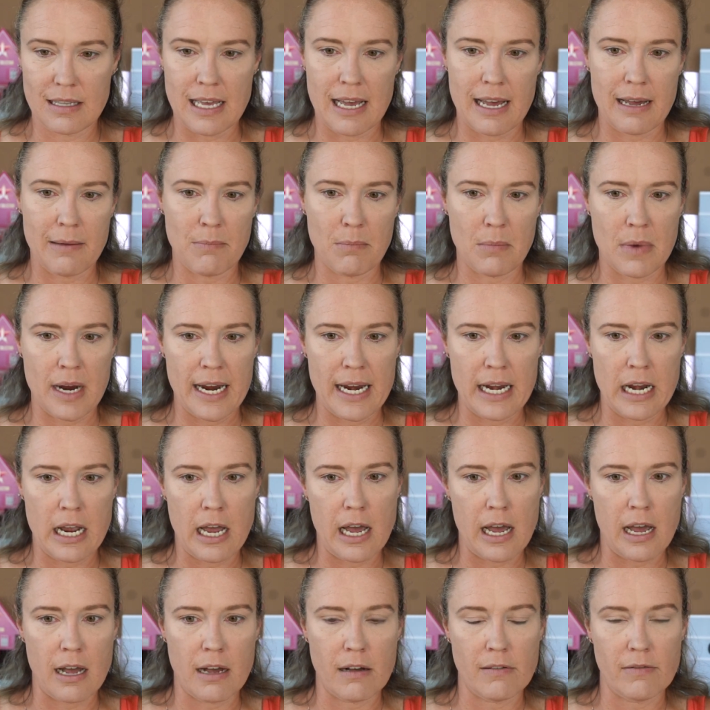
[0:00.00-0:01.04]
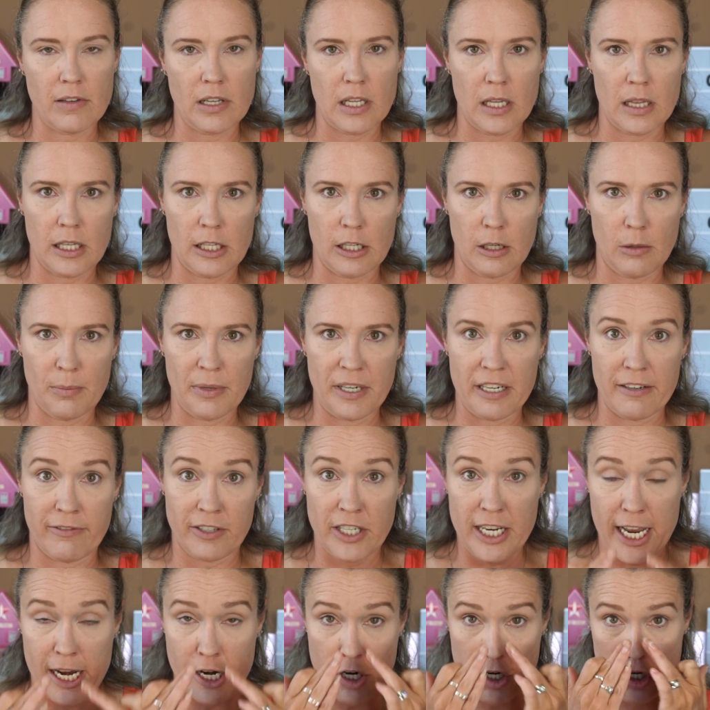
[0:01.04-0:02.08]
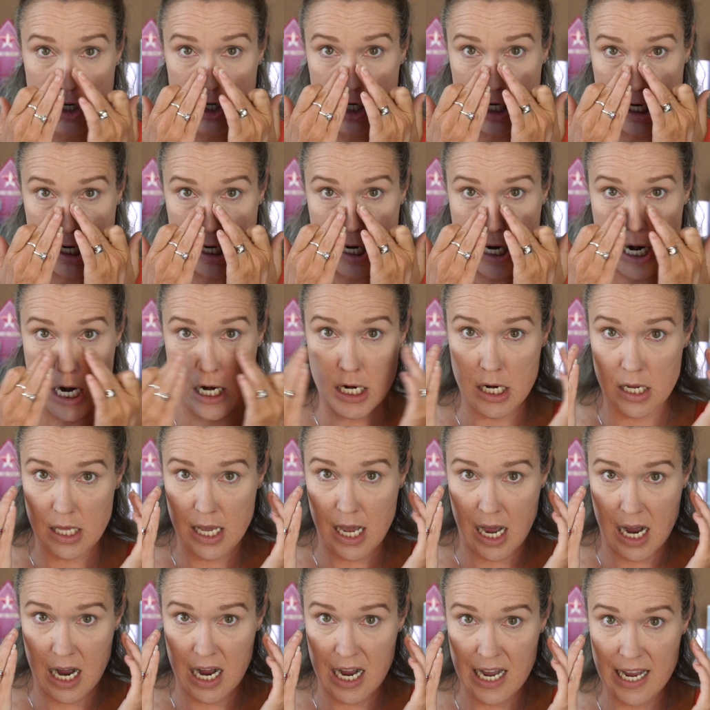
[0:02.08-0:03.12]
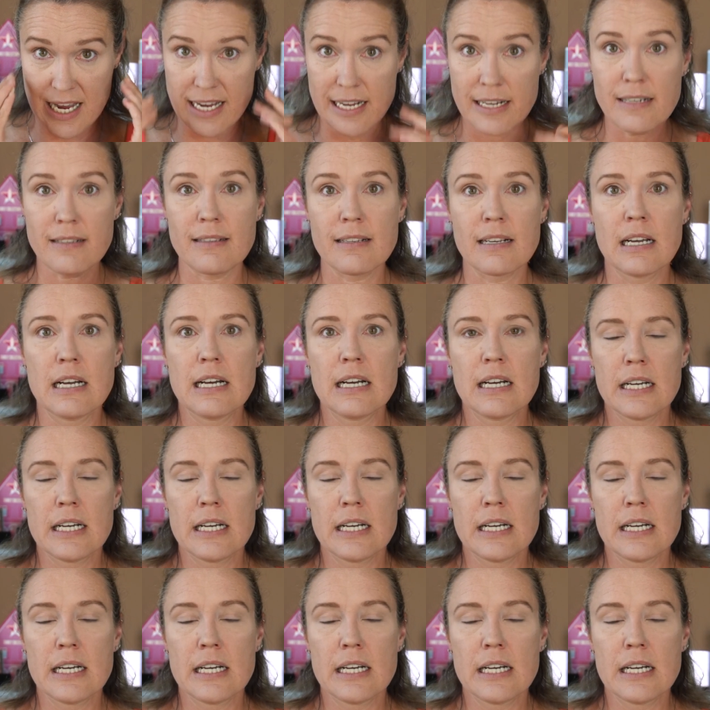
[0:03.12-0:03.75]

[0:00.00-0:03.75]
that might have a little bit of texture under the eyes,